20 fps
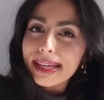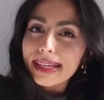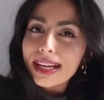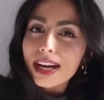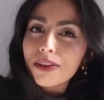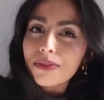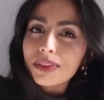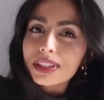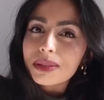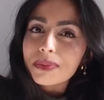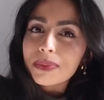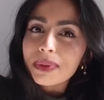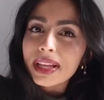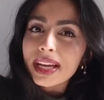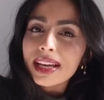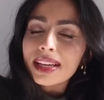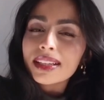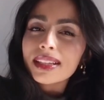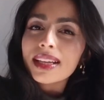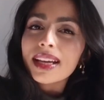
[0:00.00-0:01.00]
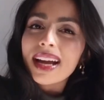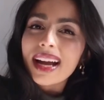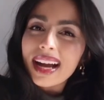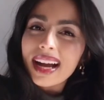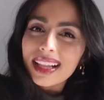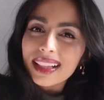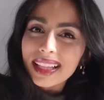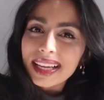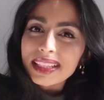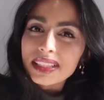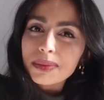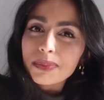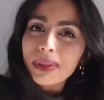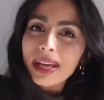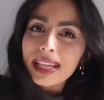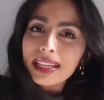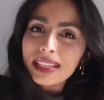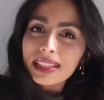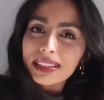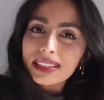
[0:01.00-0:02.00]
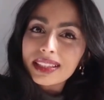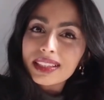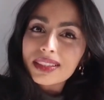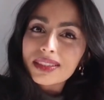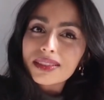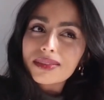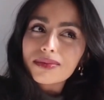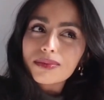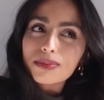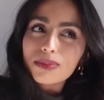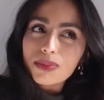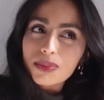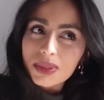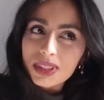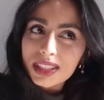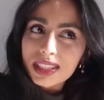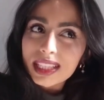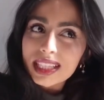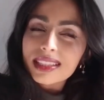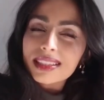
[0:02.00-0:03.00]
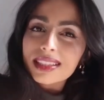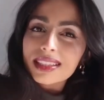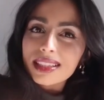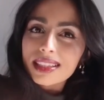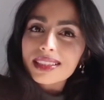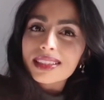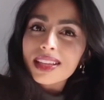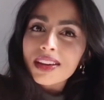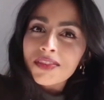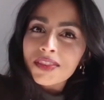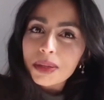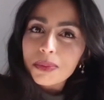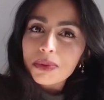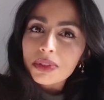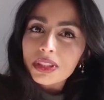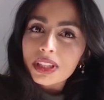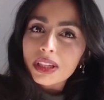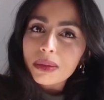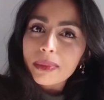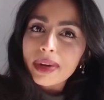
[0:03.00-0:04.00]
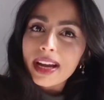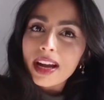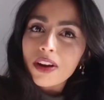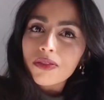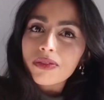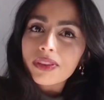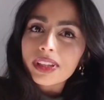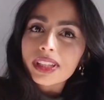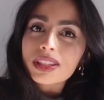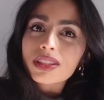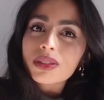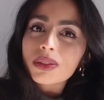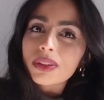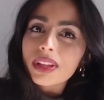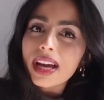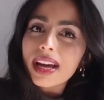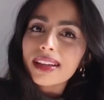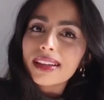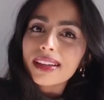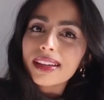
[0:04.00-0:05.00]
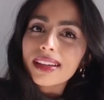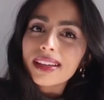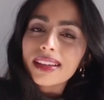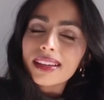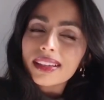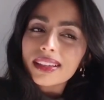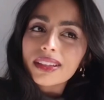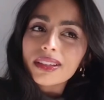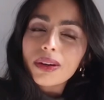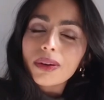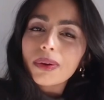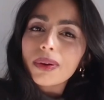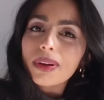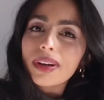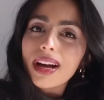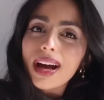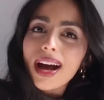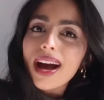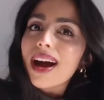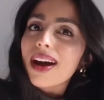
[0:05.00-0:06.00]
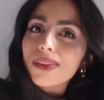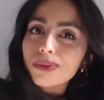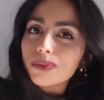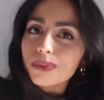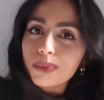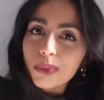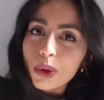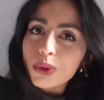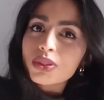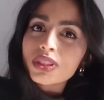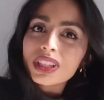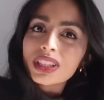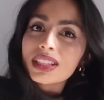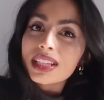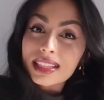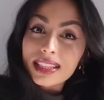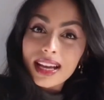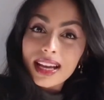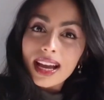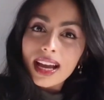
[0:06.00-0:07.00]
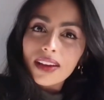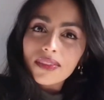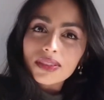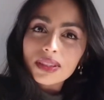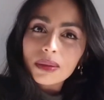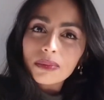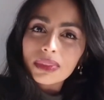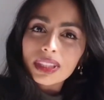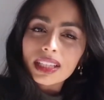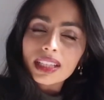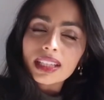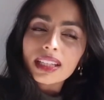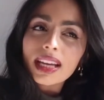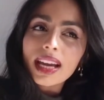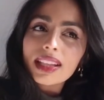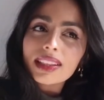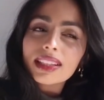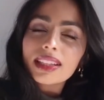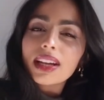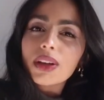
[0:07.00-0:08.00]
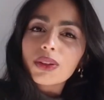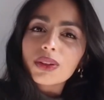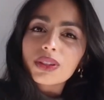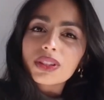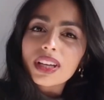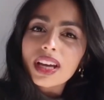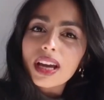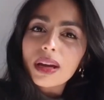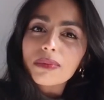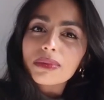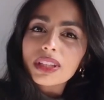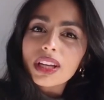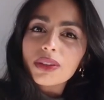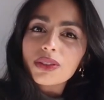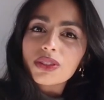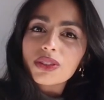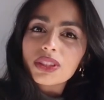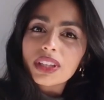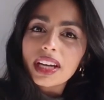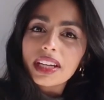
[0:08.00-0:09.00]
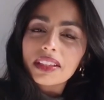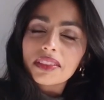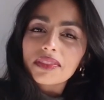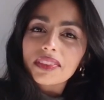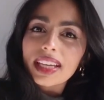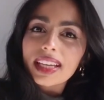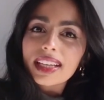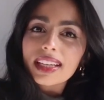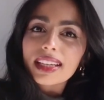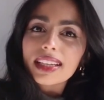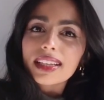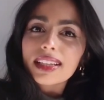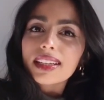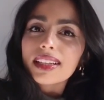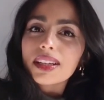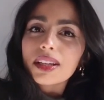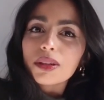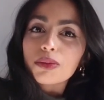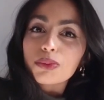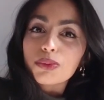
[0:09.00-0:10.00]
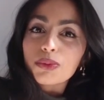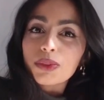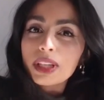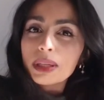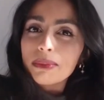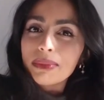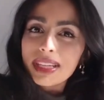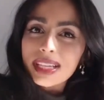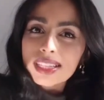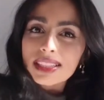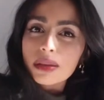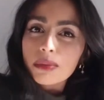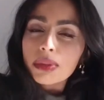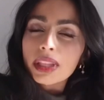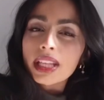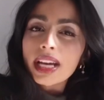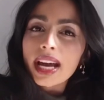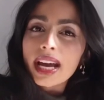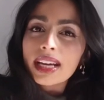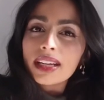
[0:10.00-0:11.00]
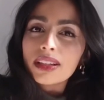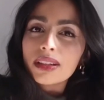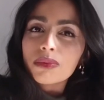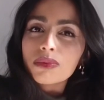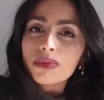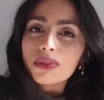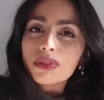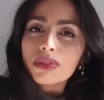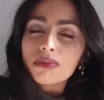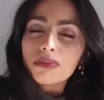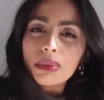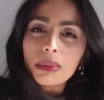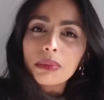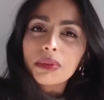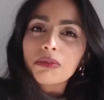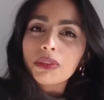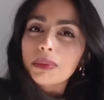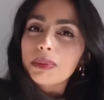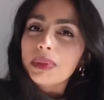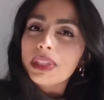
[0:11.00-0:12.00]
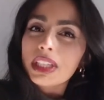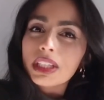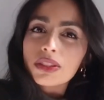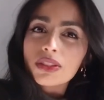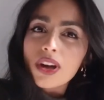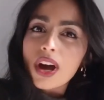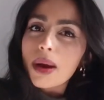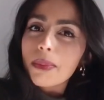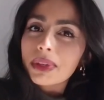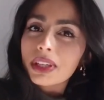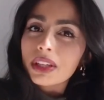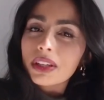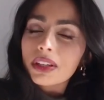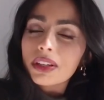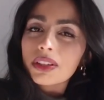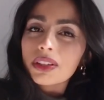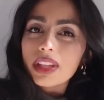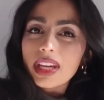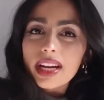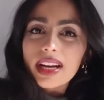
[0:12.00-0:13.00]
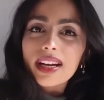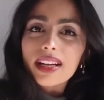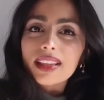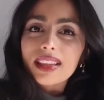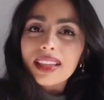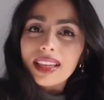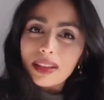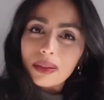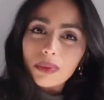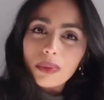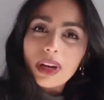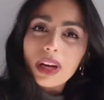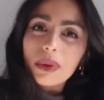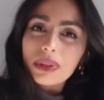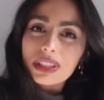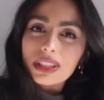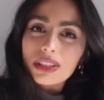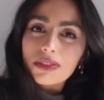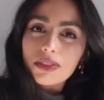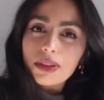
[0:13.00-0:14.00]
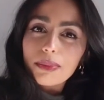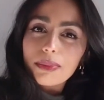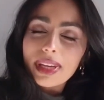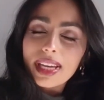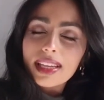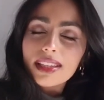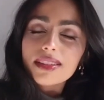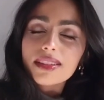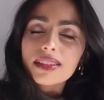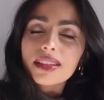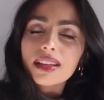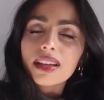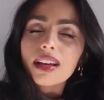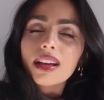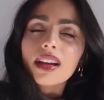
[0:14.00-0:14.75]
8 outfits planned. I like to plan at least 60 to 70% of my outfits so that, you know, most of the days I have something, and then other times I'll just kind of like remix some of the items, maybe repeat a top here or there and like wear it with different pants.